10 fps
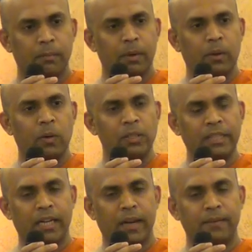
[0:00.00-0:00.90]
But all the
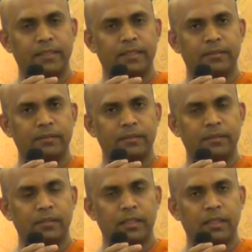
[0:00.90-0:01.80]
crowds
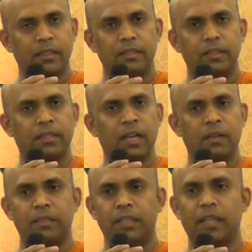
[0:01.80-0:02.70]
start
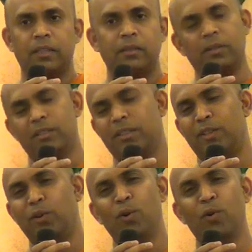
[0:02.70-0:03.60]
to say that, oh,
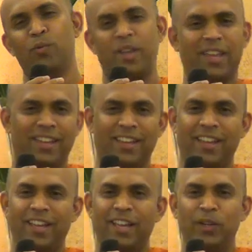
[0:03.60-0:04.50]
no way,
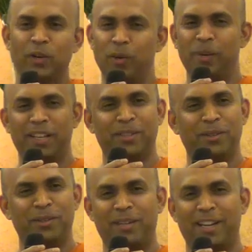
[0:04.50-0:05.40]
nobody is
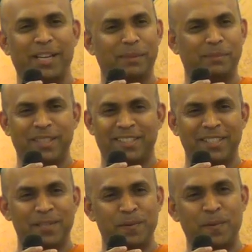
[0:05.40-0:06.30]
going to climb this.
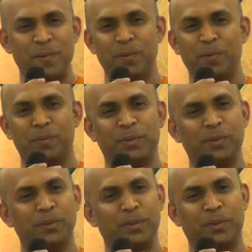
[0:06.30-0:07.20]
This is too
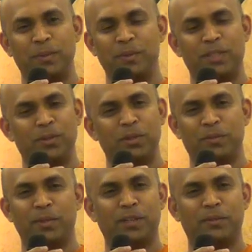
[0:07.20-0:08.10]
tall
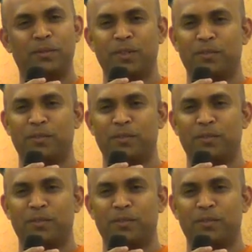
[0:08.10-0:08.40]
for a